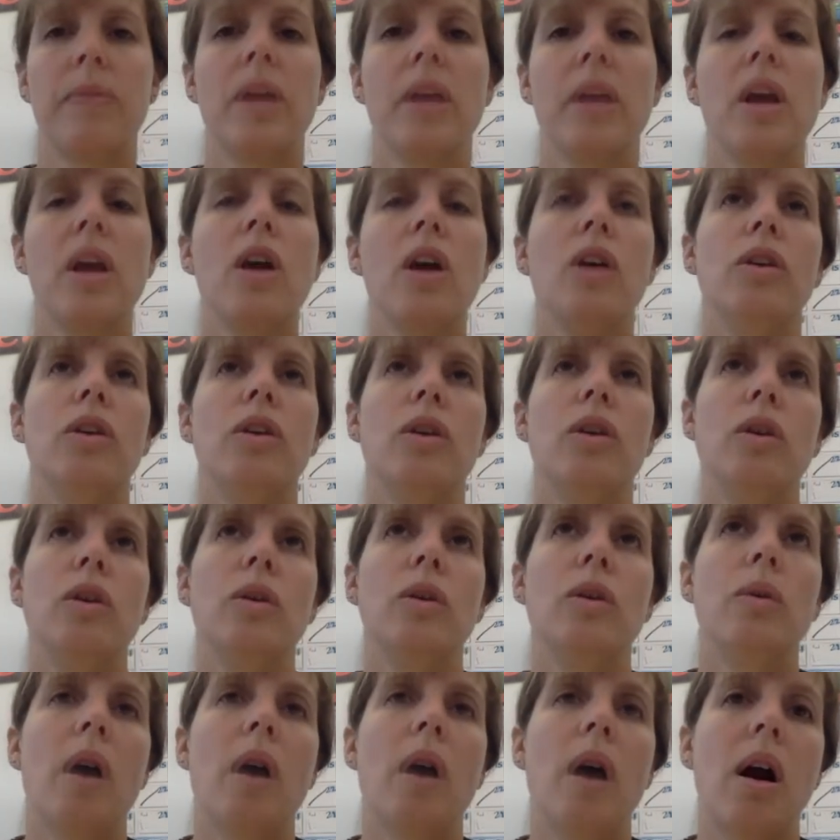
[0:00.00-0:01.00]

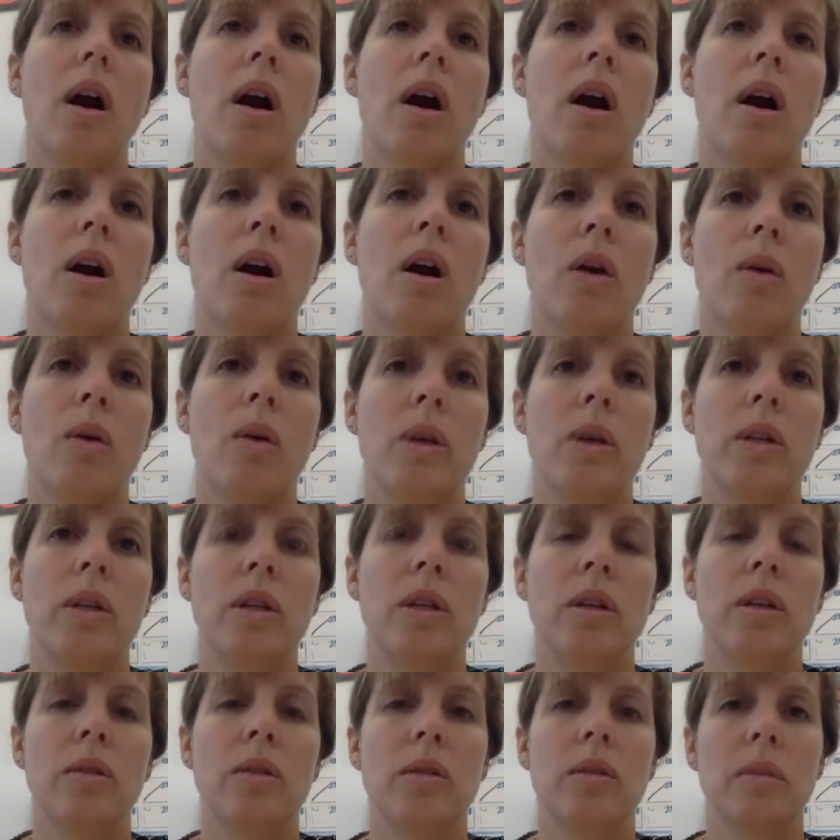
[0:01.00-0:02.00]
You are going to
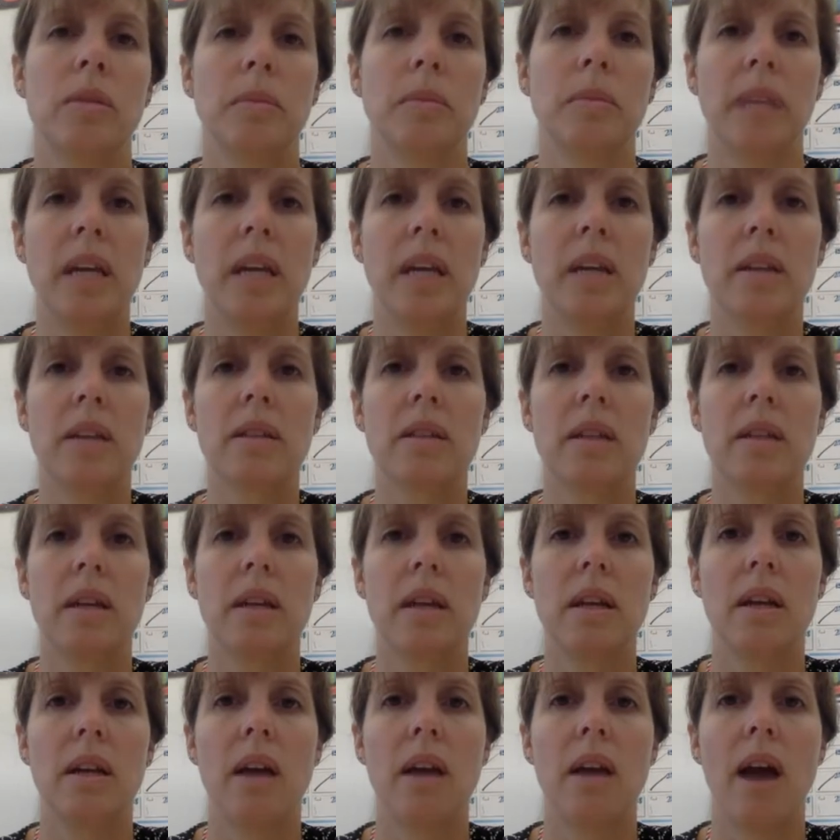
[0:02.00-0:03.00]
use some links
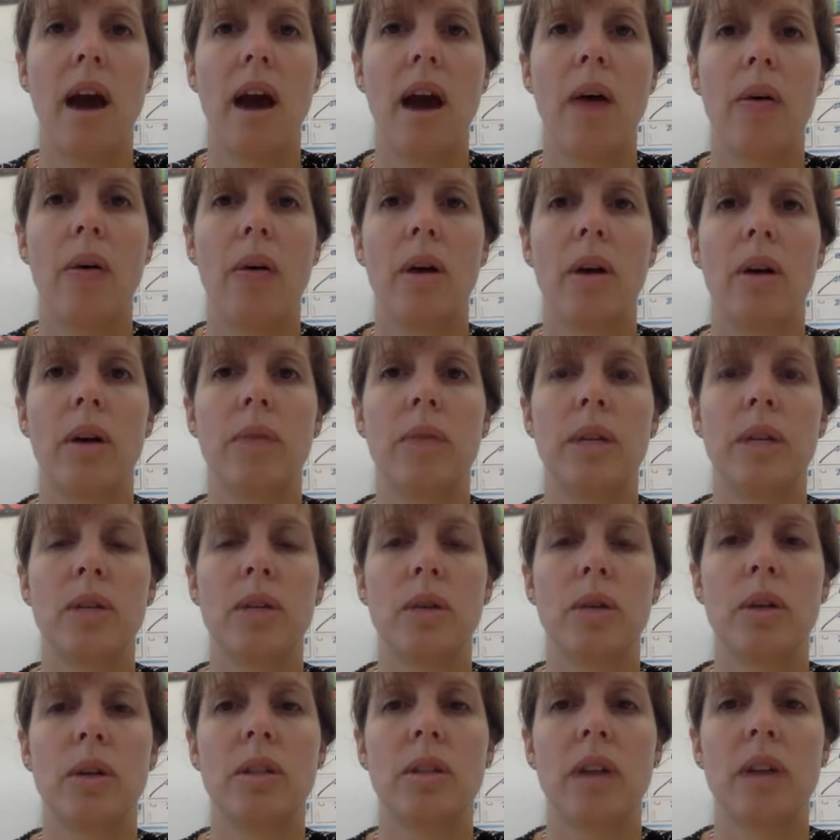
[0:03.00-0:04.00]
in our
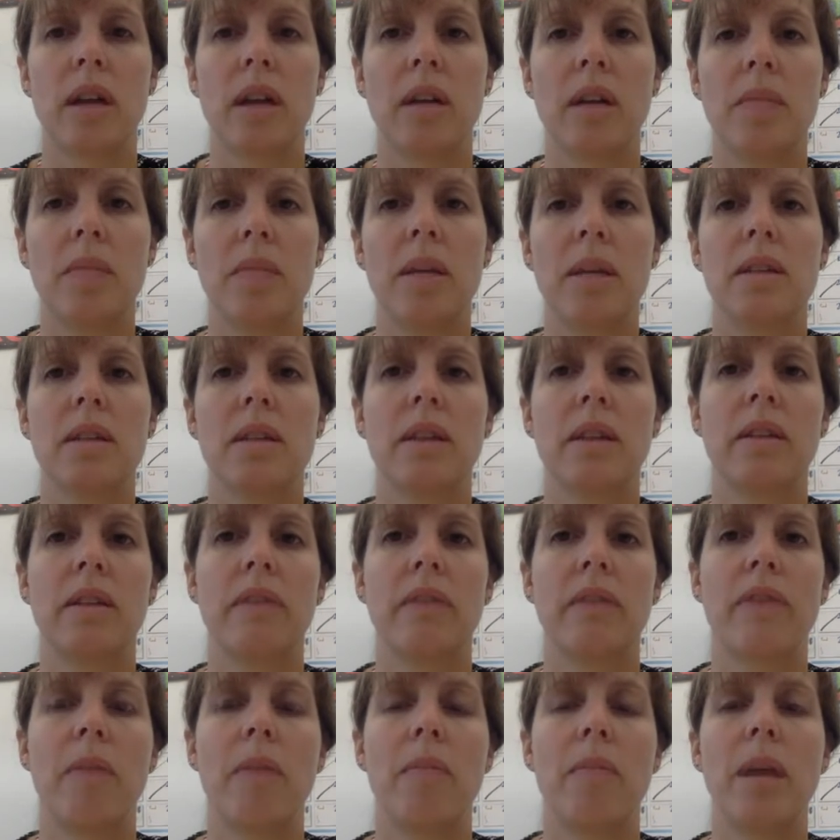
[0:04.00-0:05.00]
resource documents on the
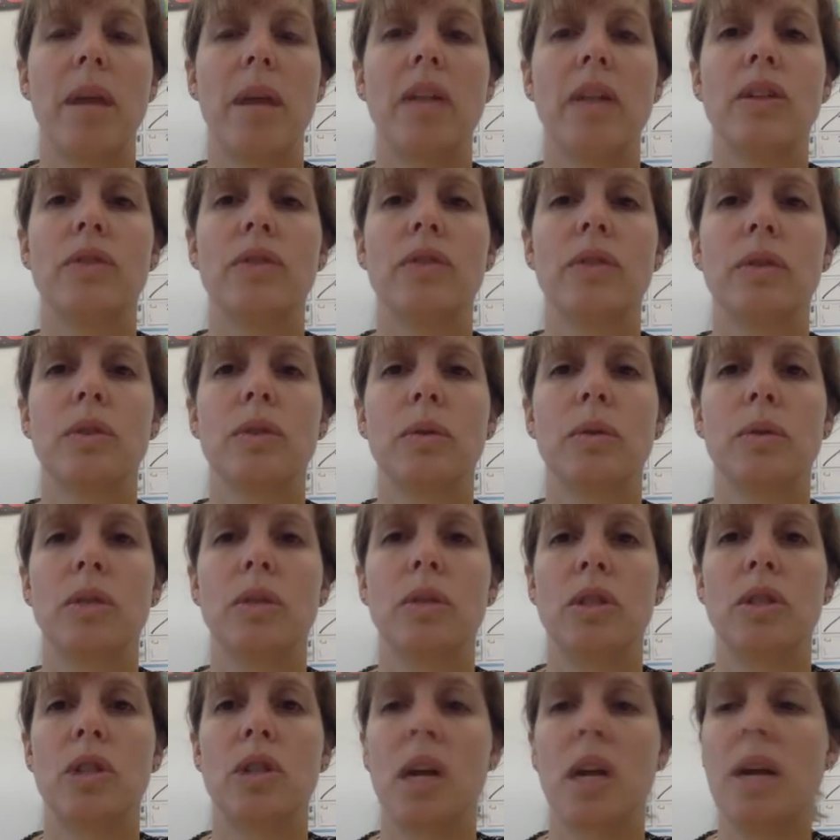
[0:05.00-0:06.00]
front page of
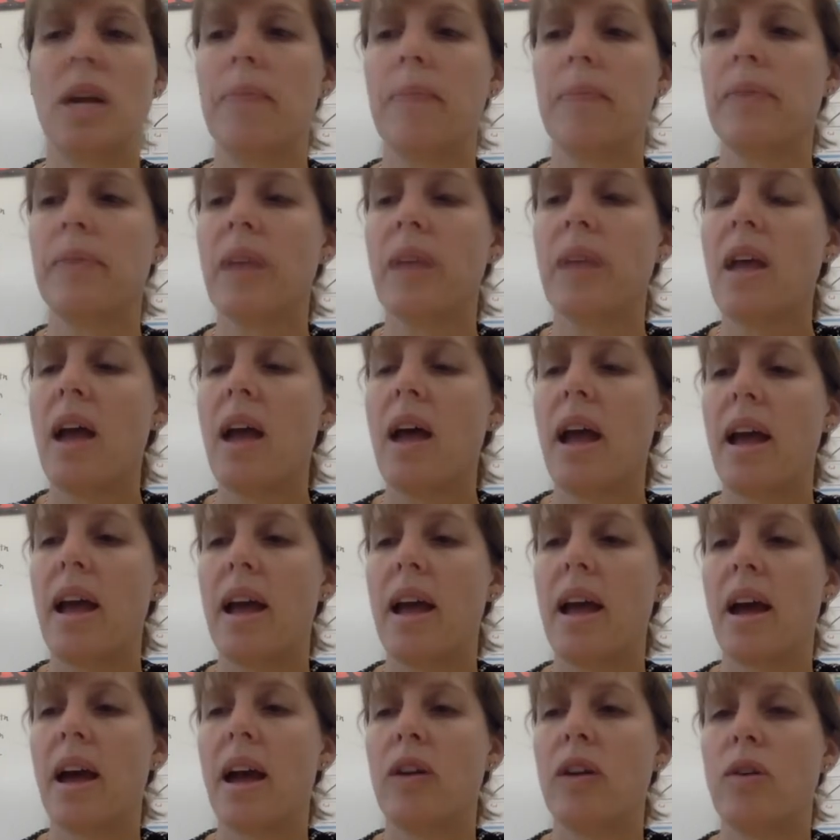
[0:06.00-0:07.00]
Schoology,
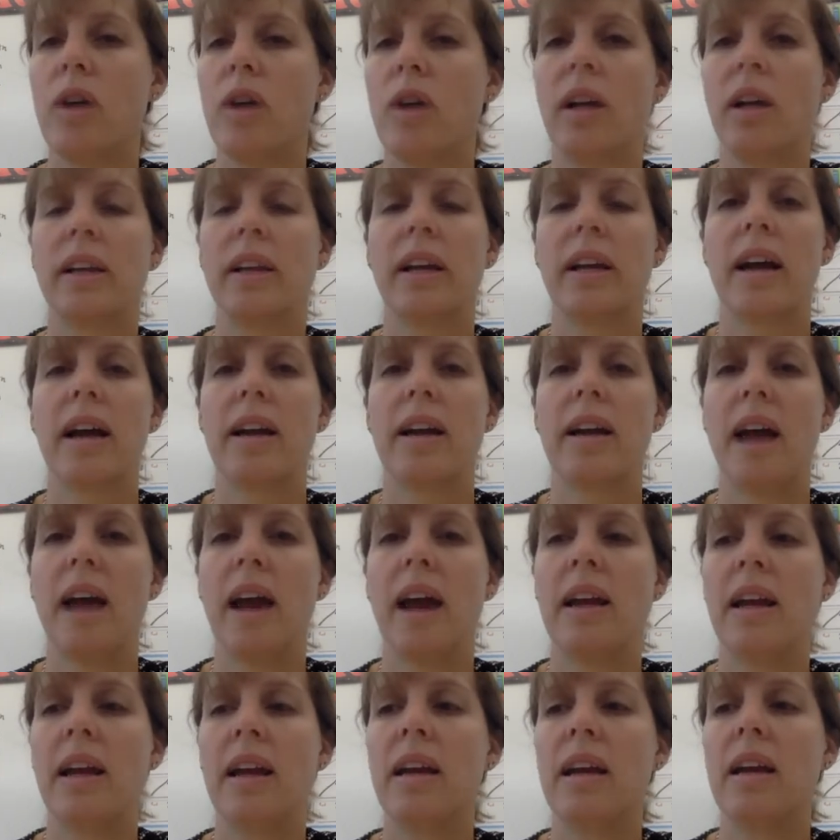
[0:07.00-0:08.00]
and you can click on
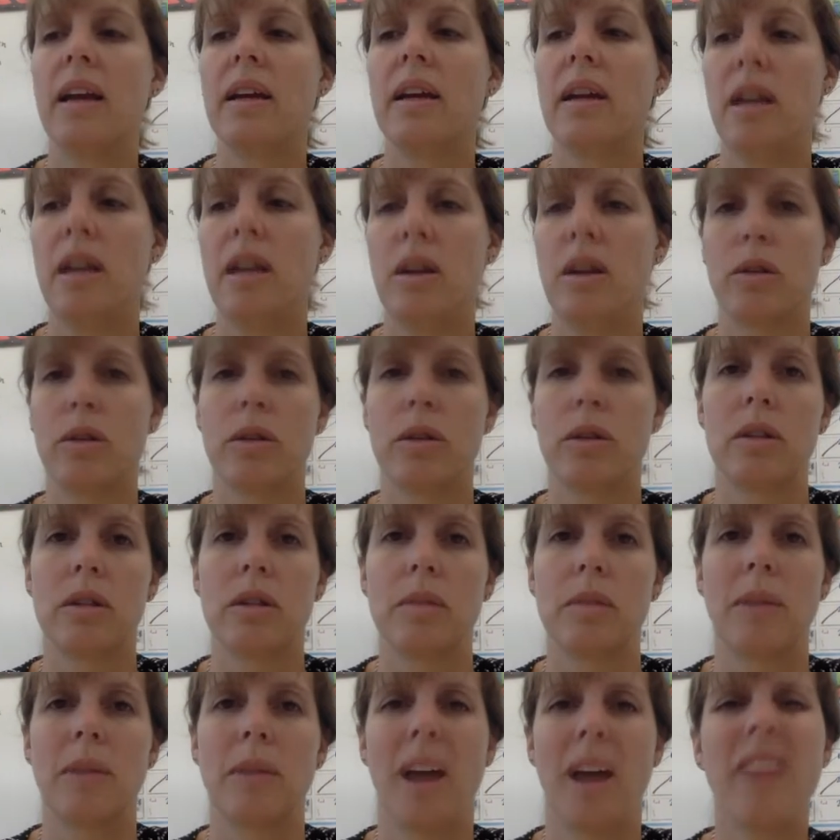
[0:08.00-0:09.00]
any
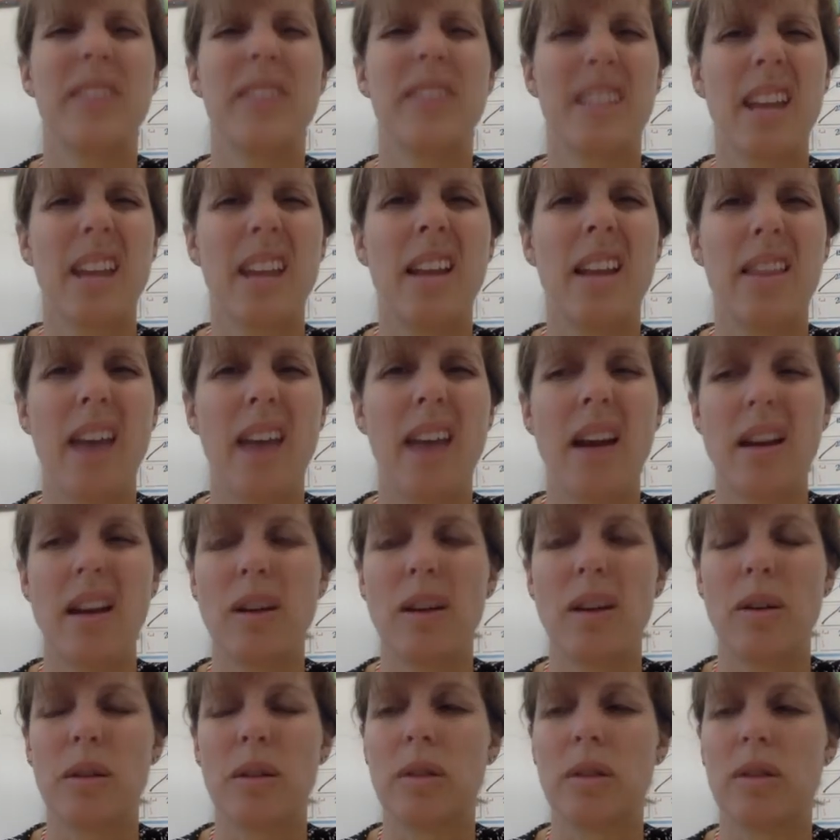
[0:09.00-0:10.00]
ecosystem, kind of stay in that
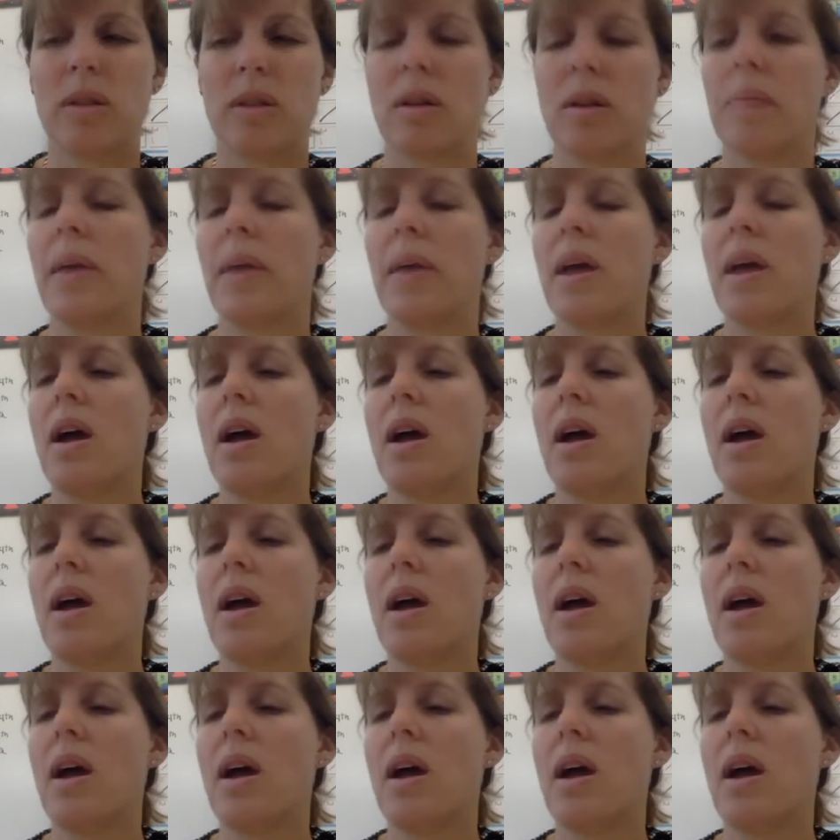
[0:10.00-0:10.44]
ecosystem.